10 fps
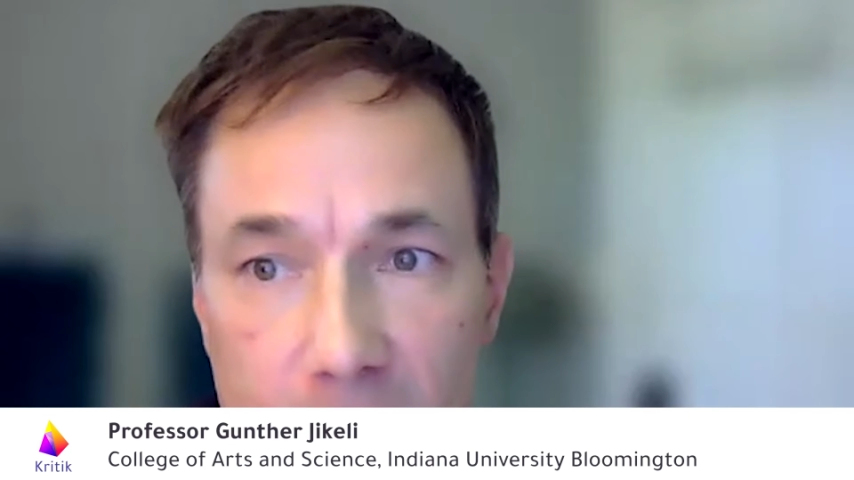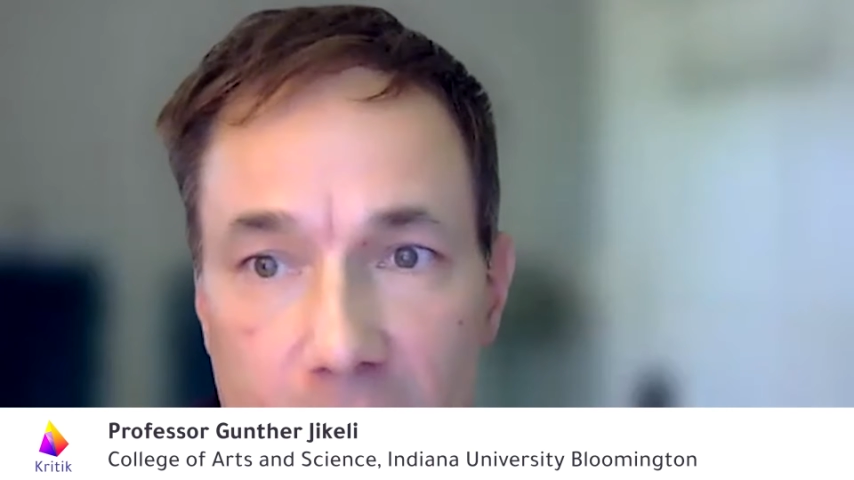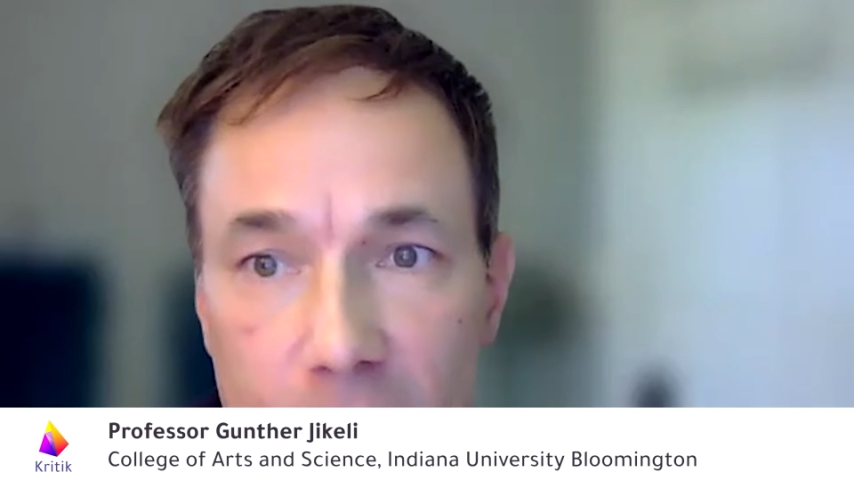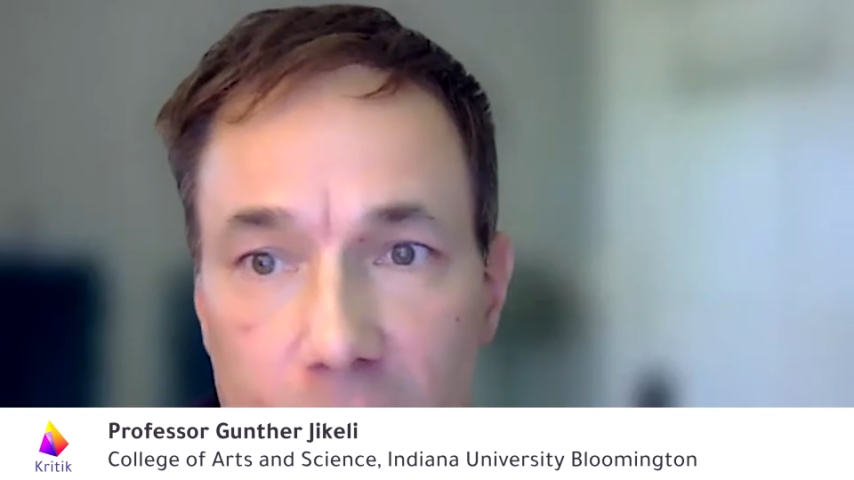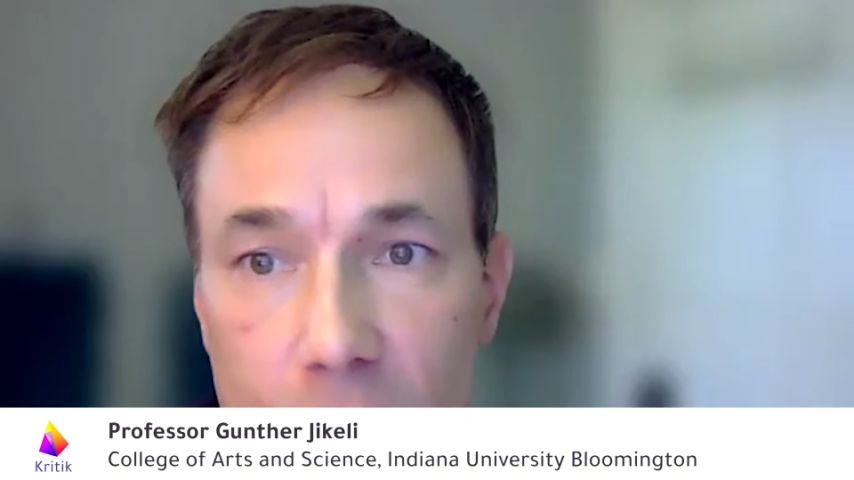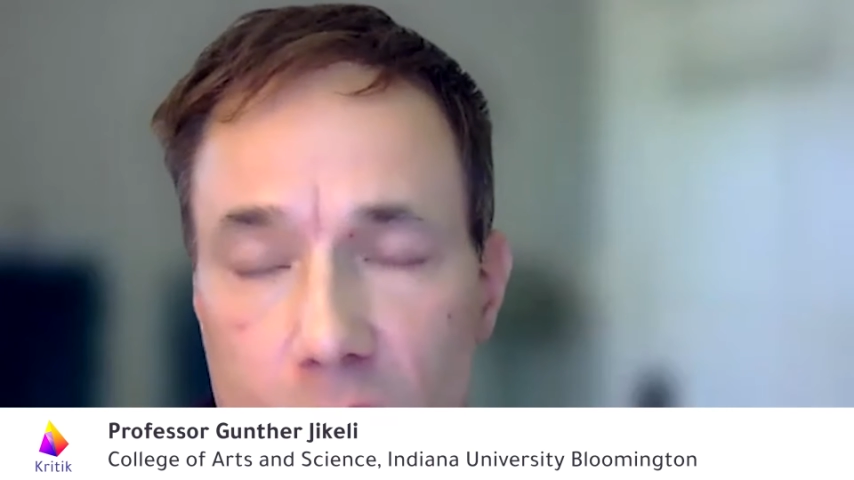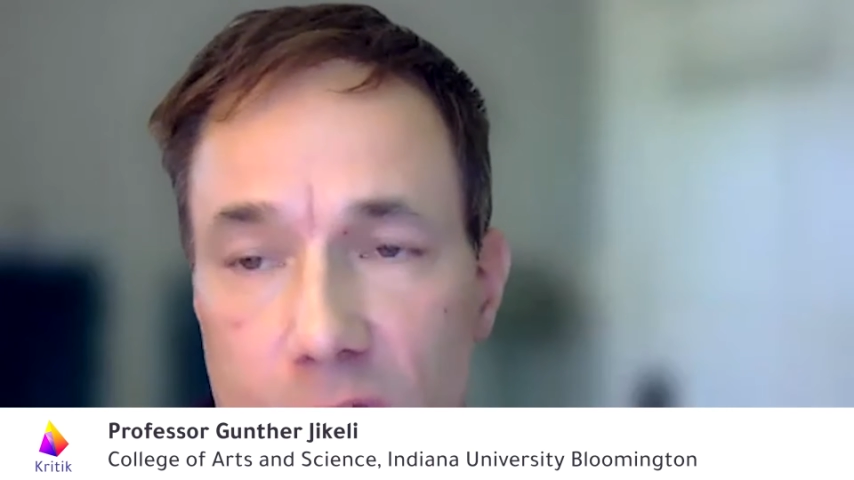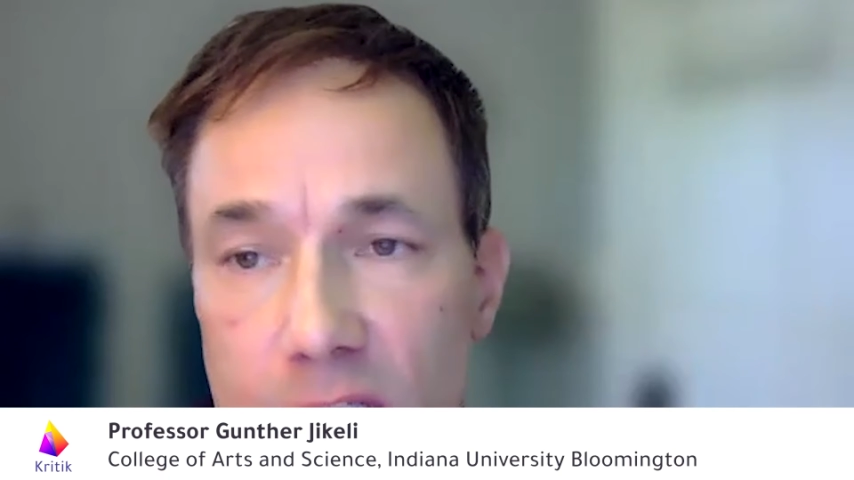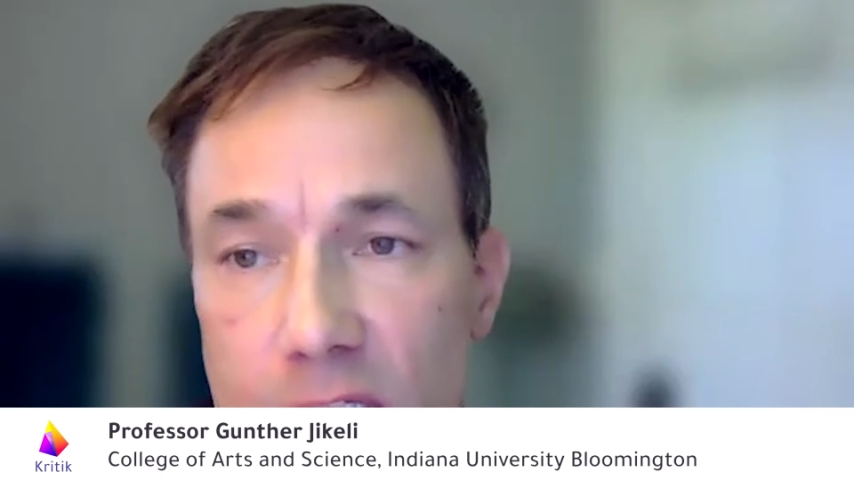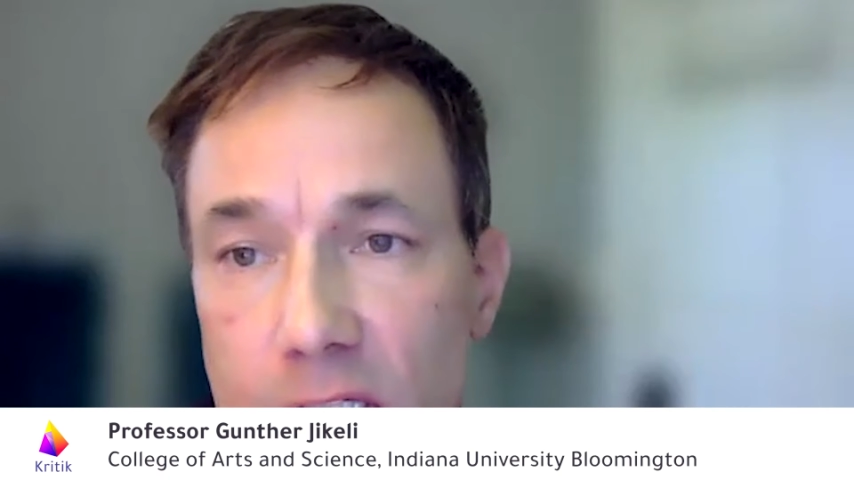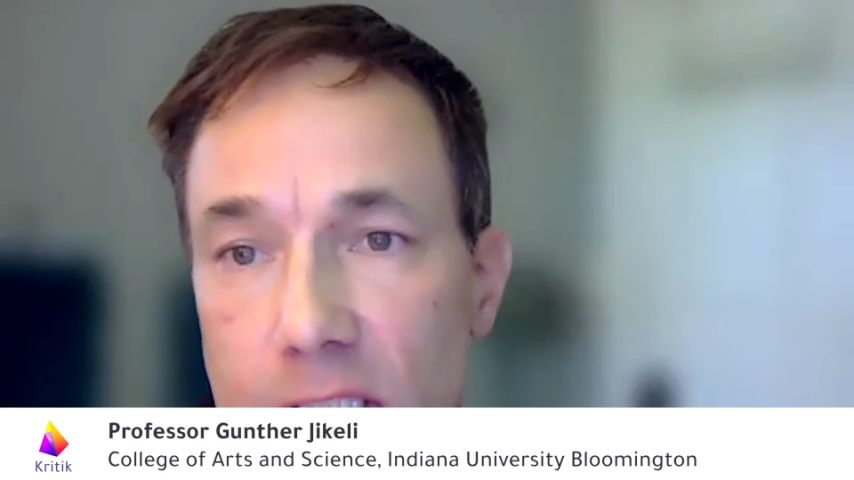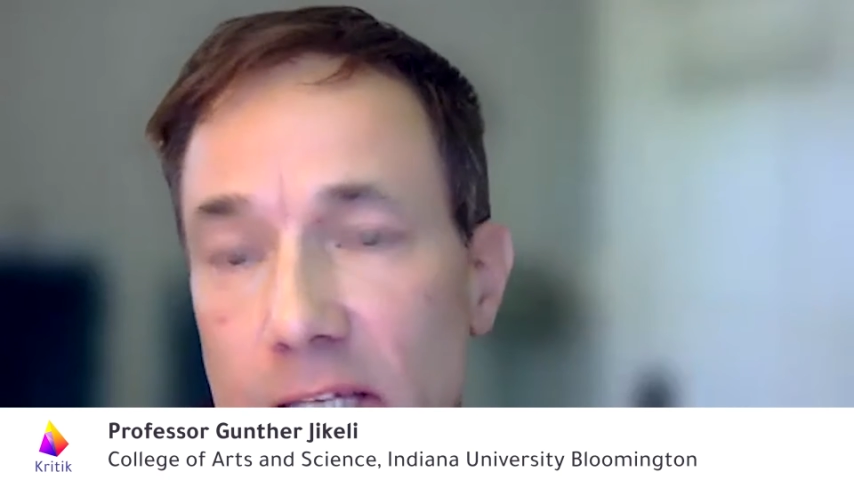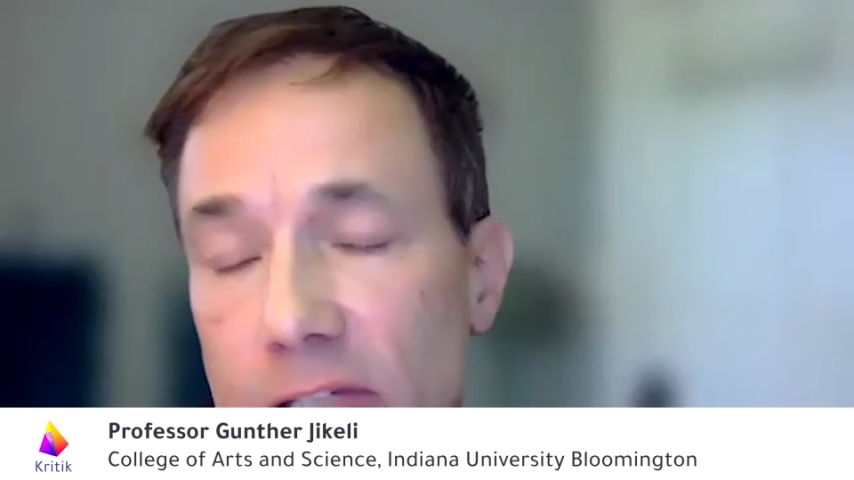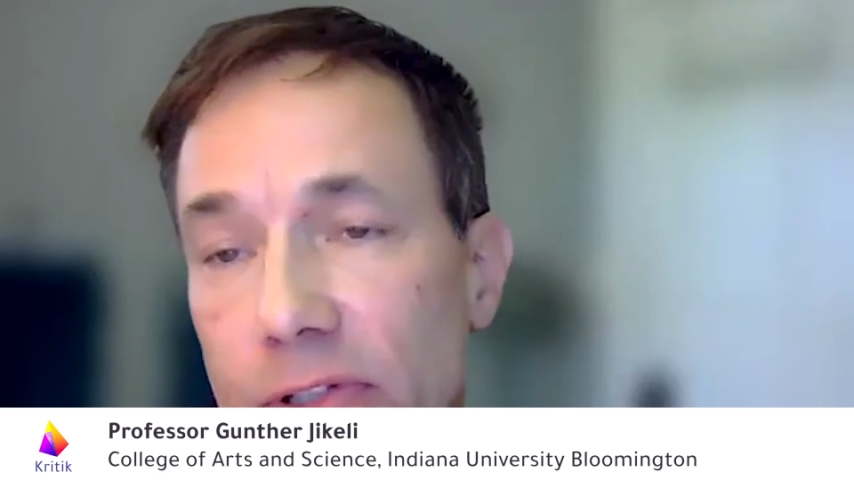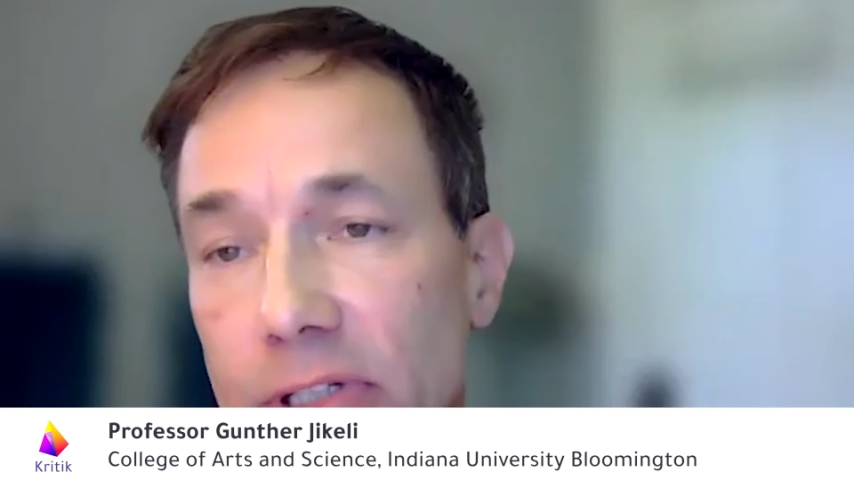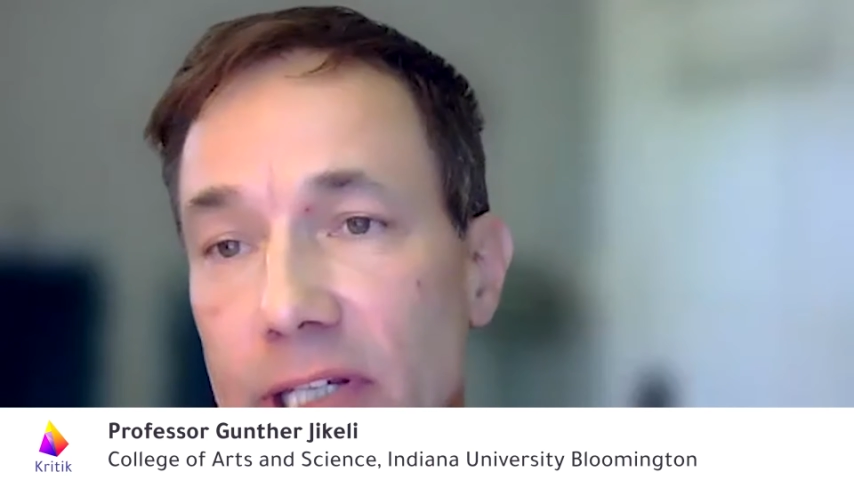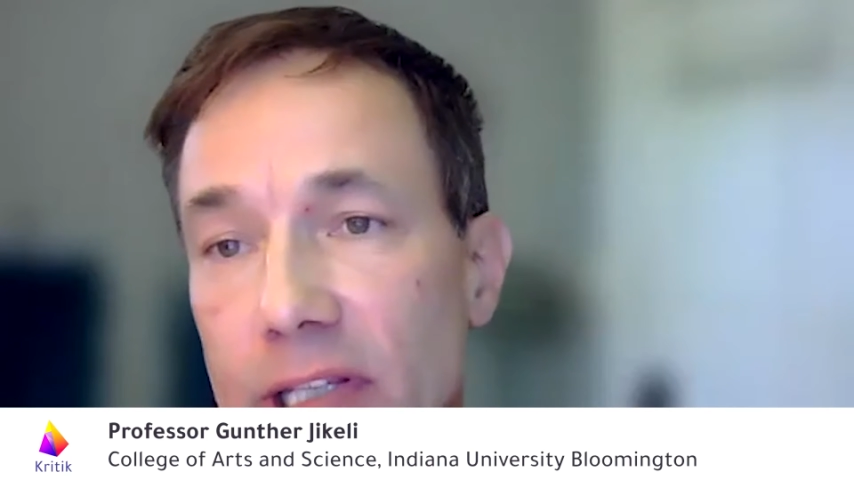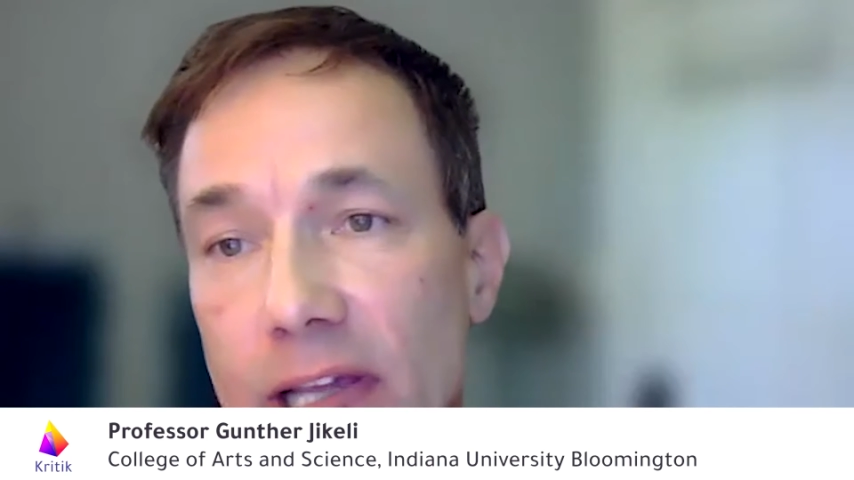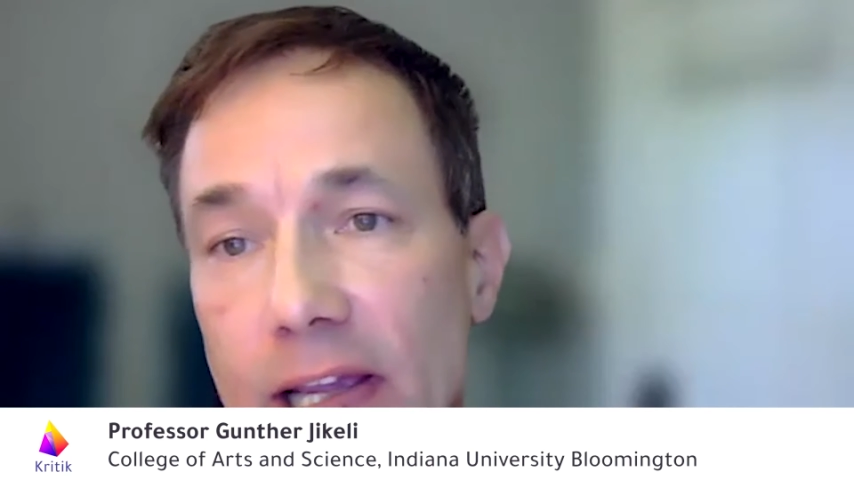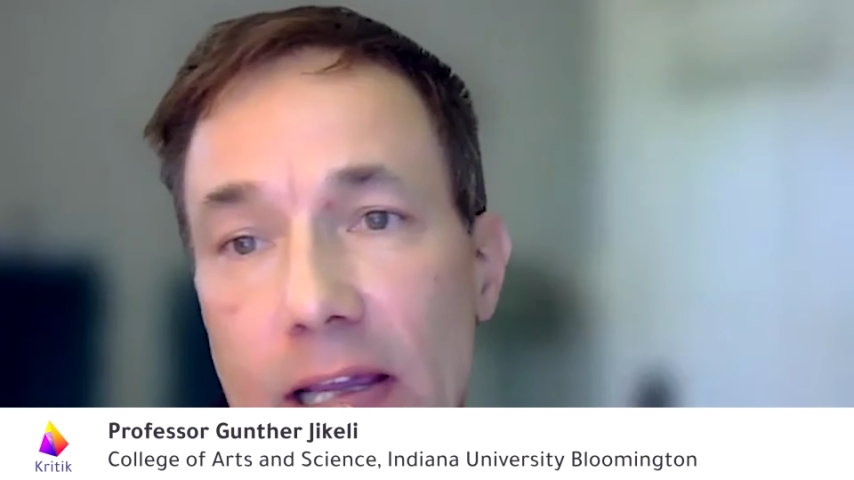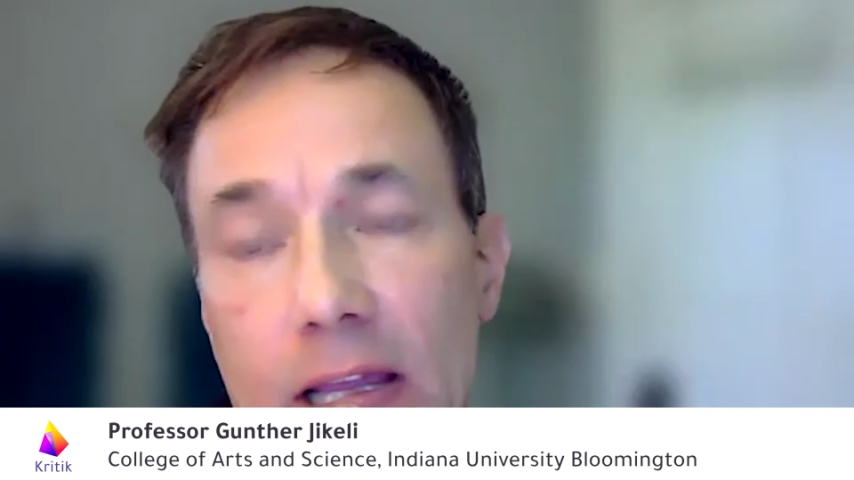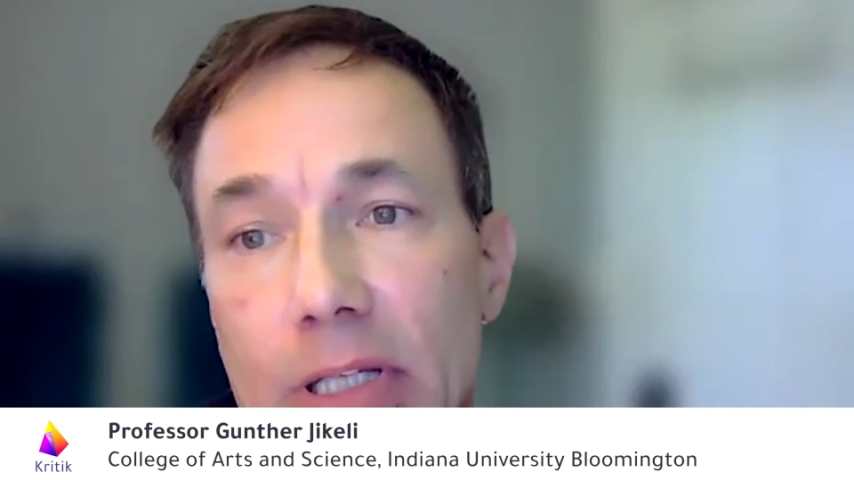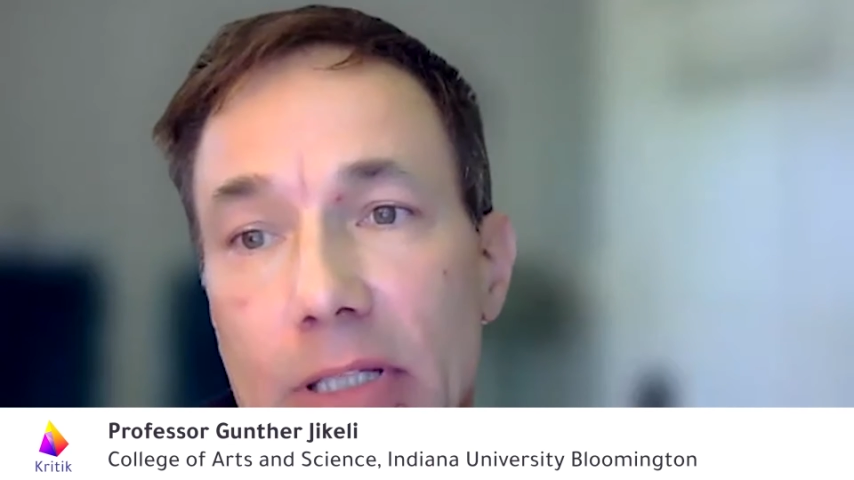have used it successfully, I think,